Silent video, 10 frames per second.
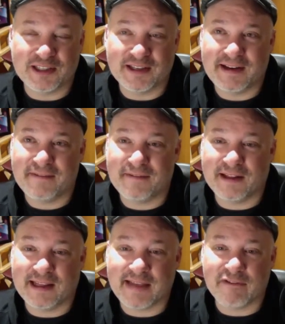It felt
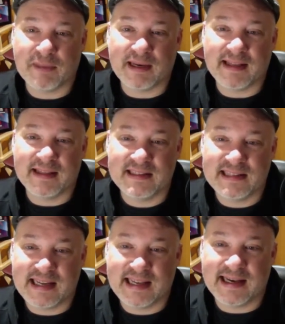like everybody in the
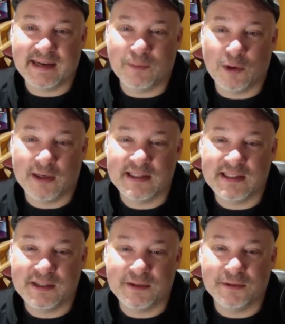city kind of wanted
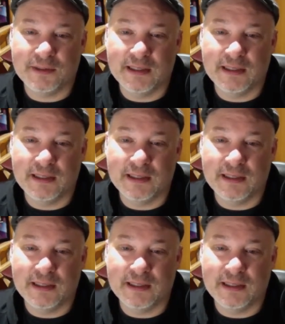to